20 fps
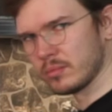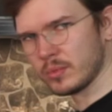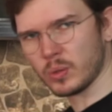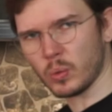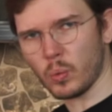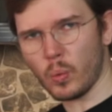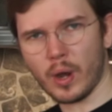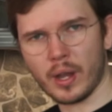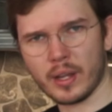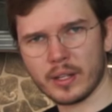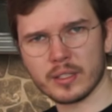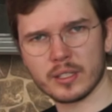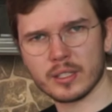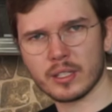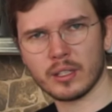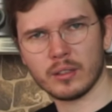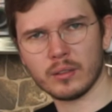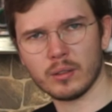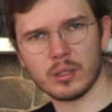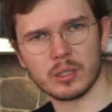
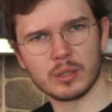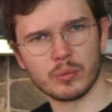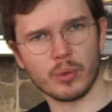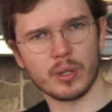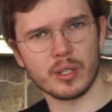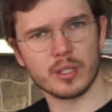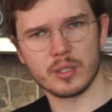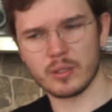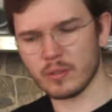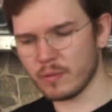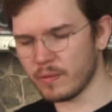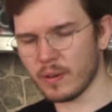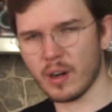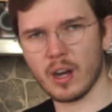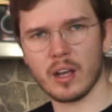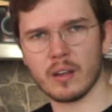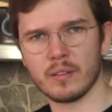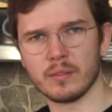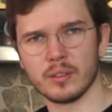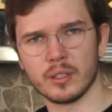20 on
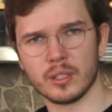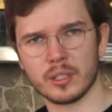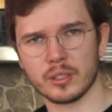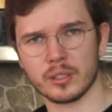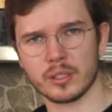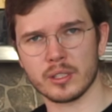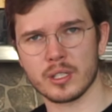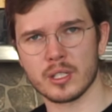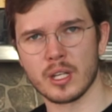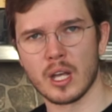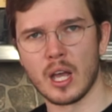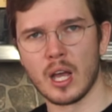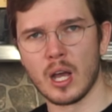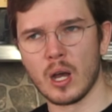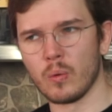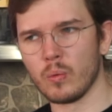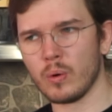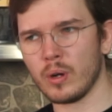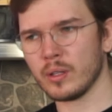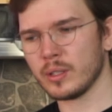25 liters.
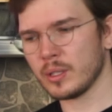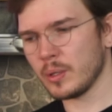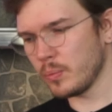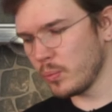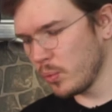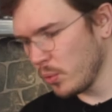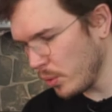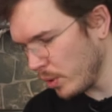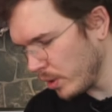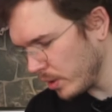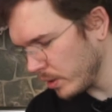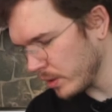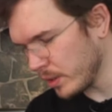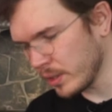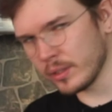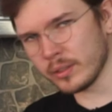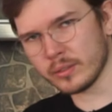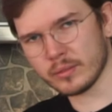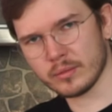Well, the boiler,